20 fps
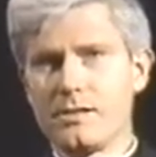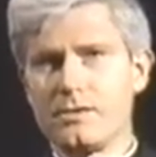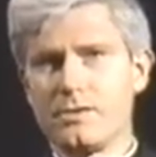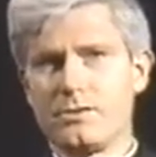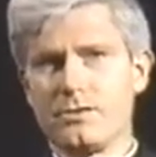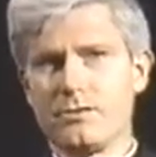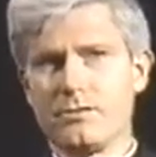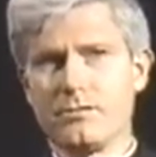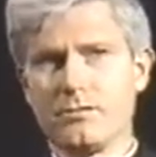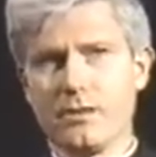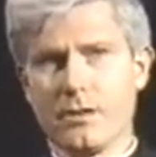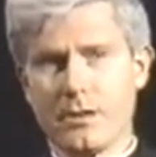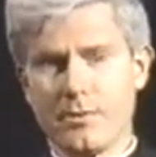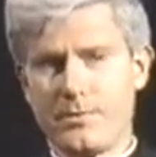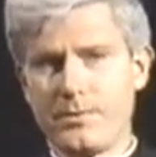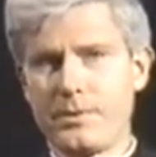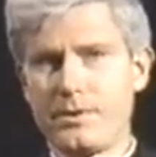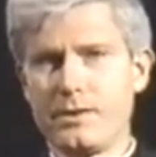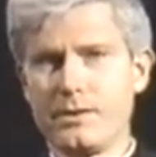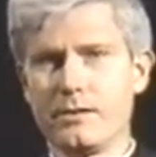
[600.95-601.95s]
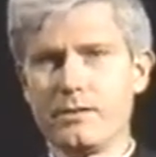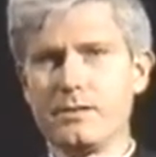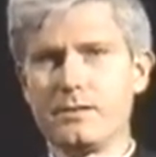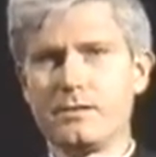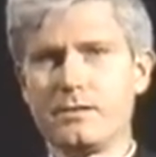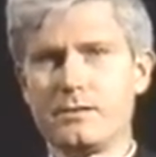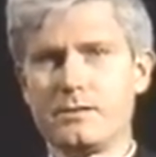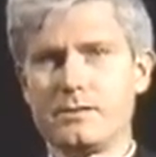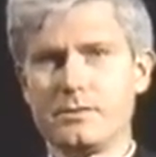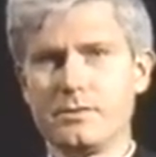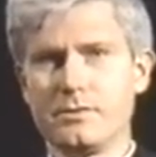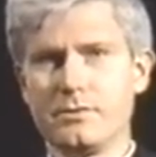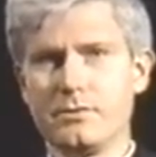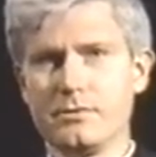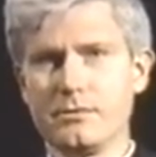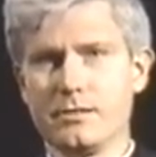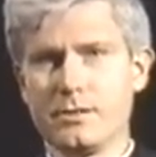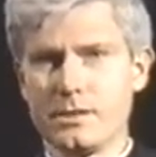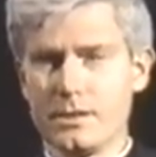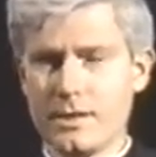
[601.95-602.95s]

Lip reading: to appeal to the